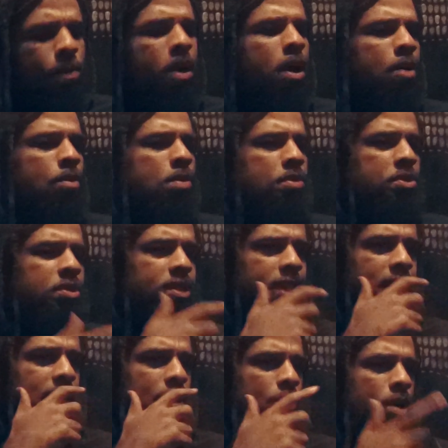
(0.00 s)
And when would you
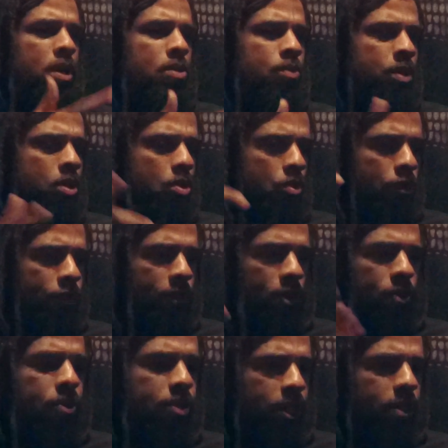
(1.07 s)
say that was when you
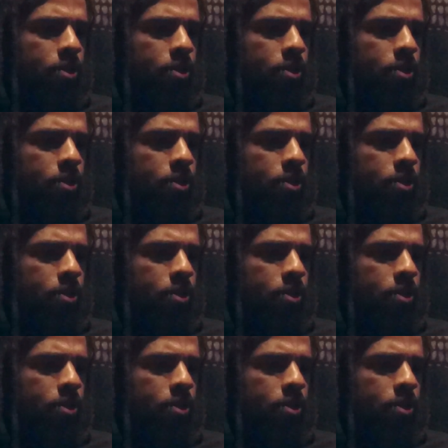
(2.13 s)
first set